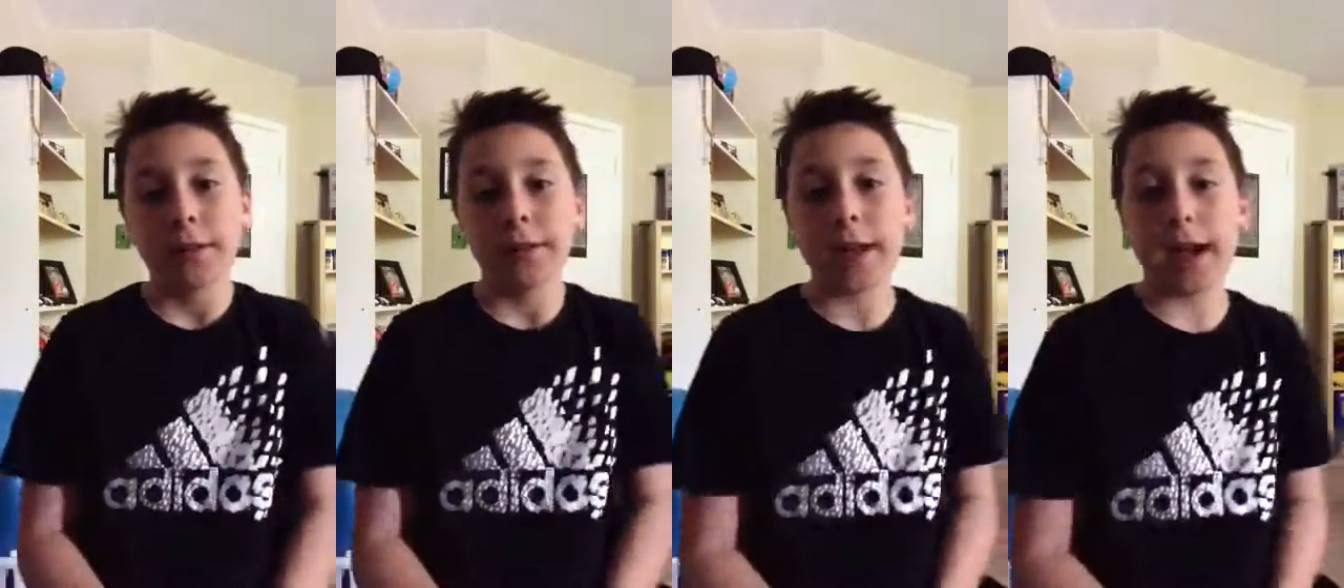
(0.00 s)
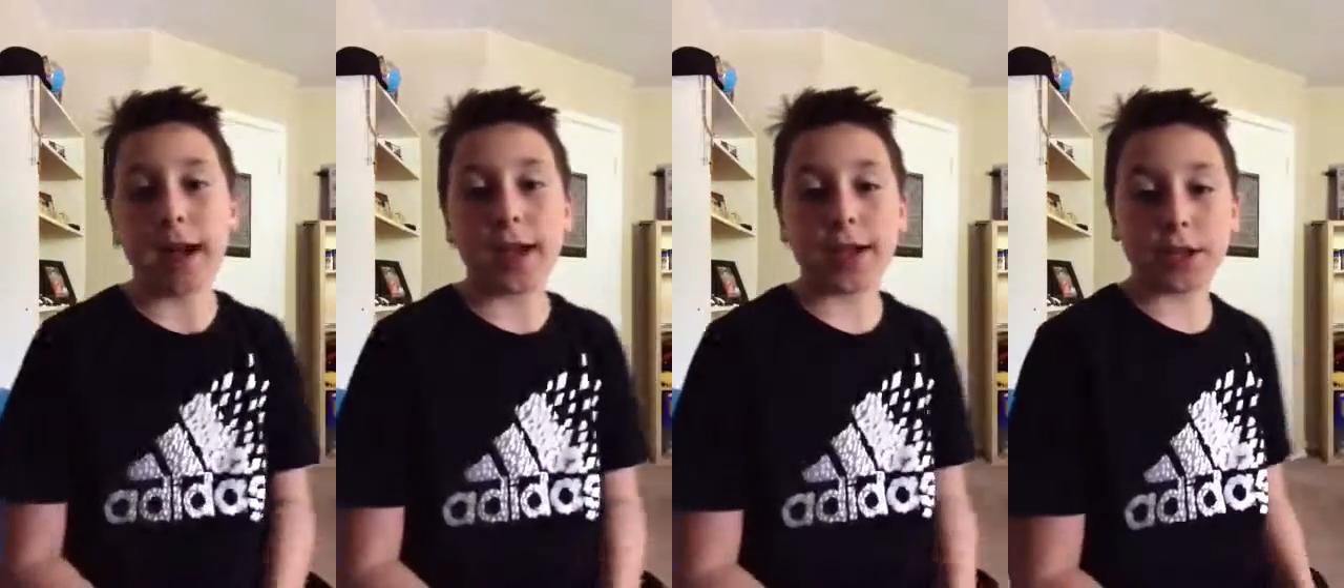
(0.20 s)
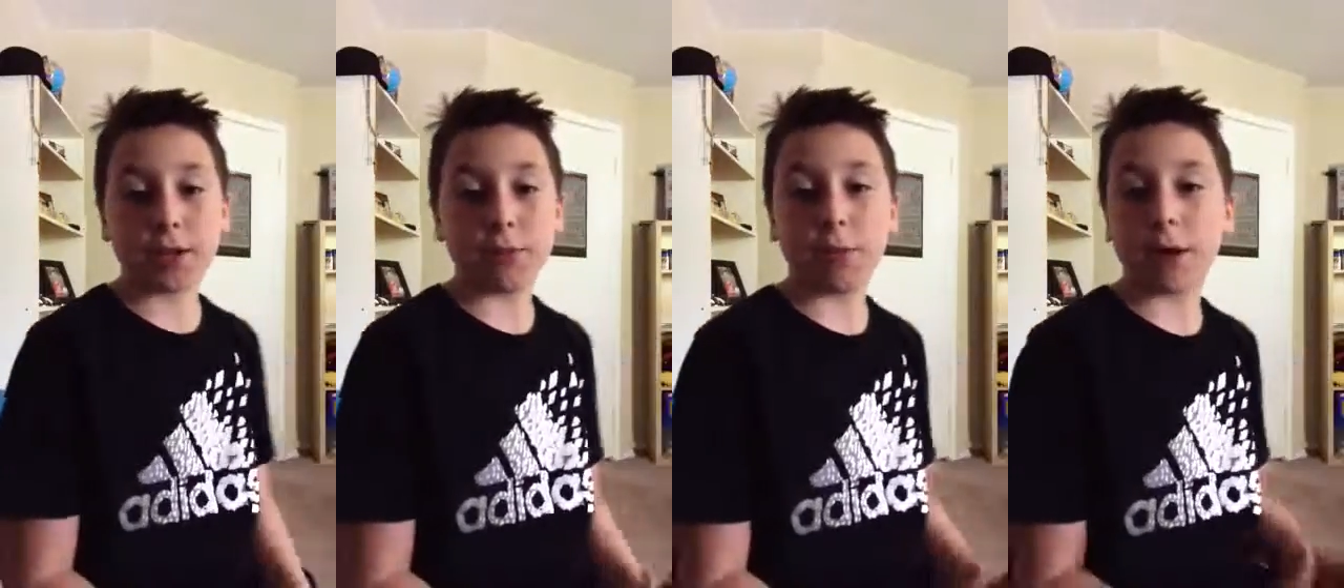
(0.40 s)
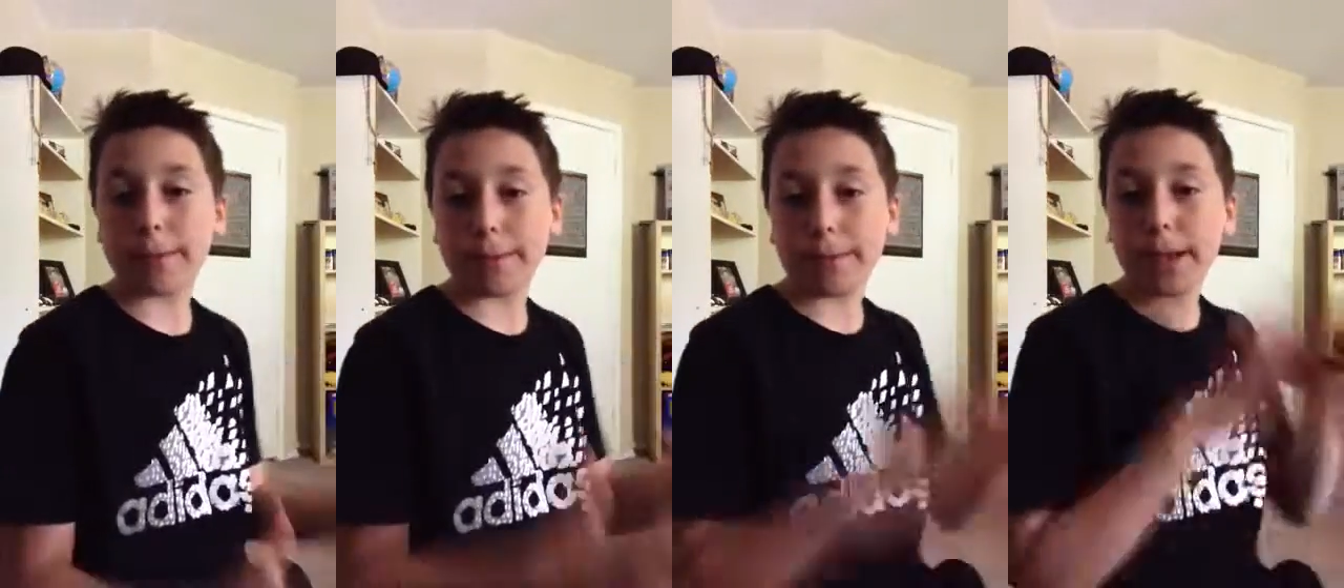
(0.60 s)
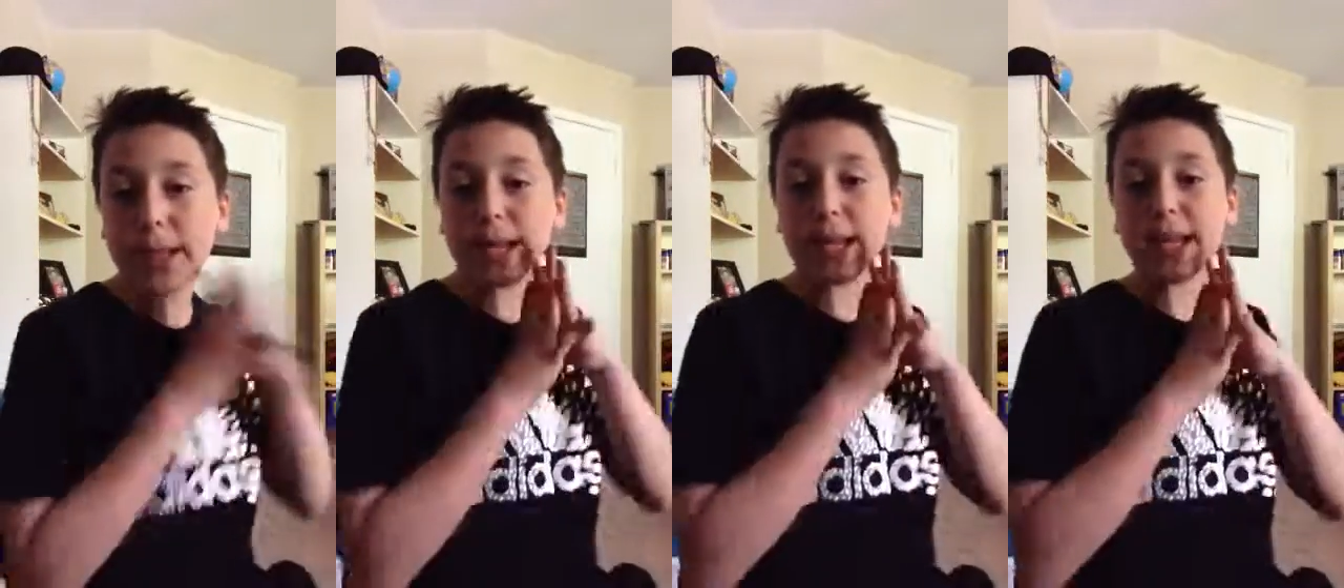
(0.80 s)
that you
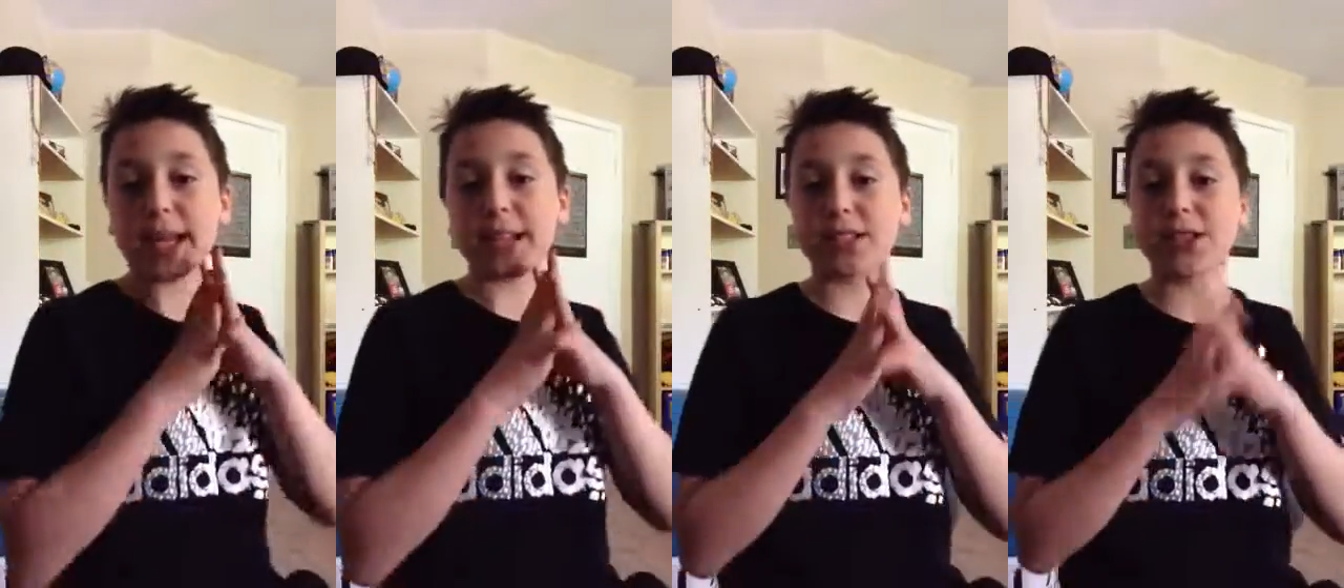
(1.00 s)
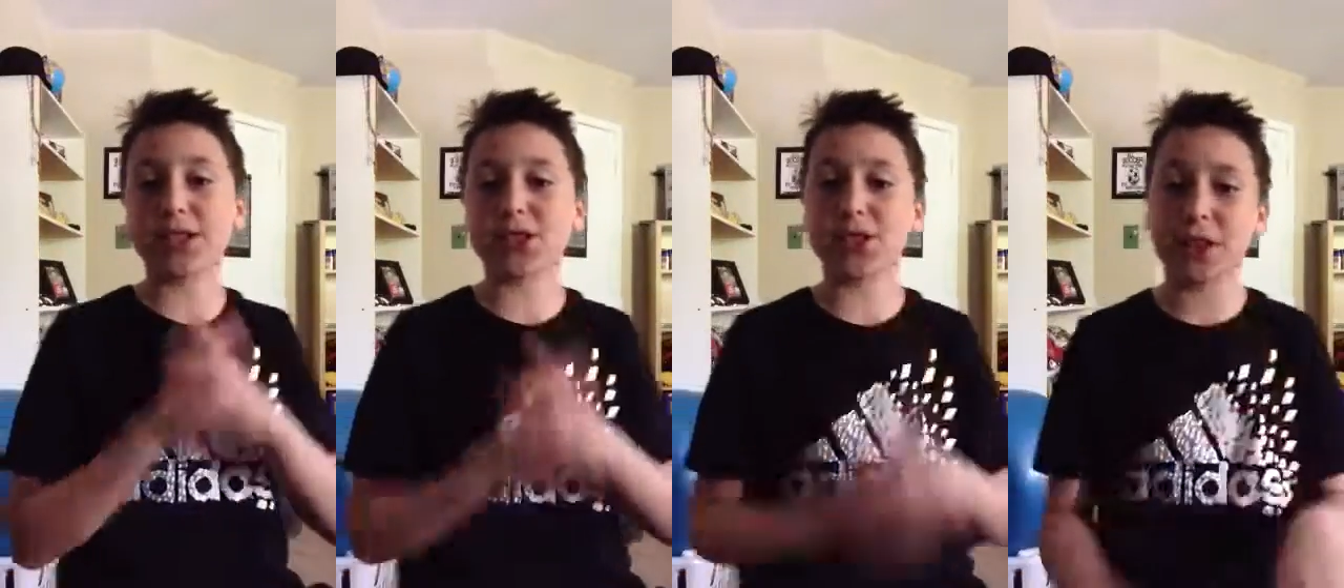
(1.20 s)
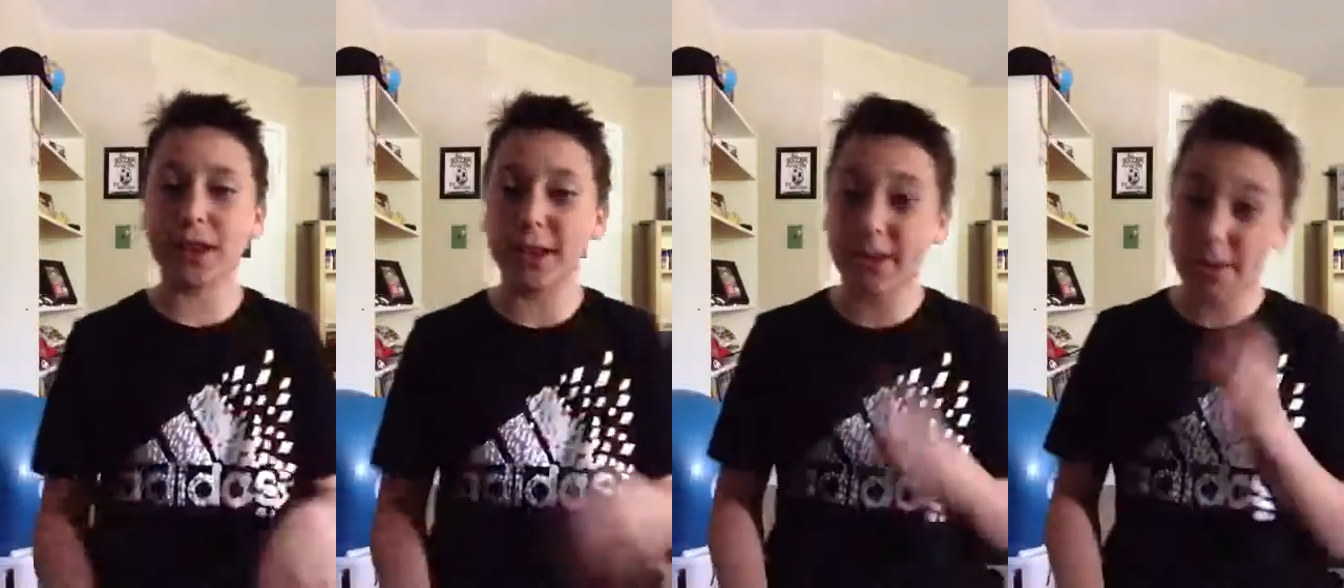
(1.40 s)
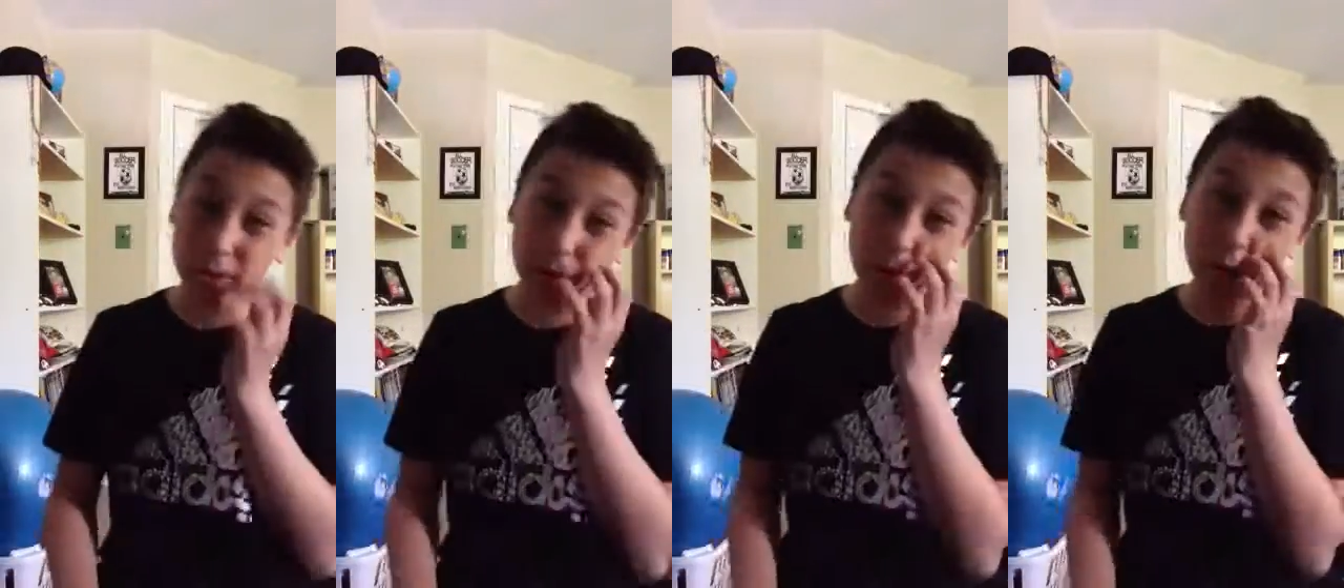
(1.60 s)
want me to answer and I'll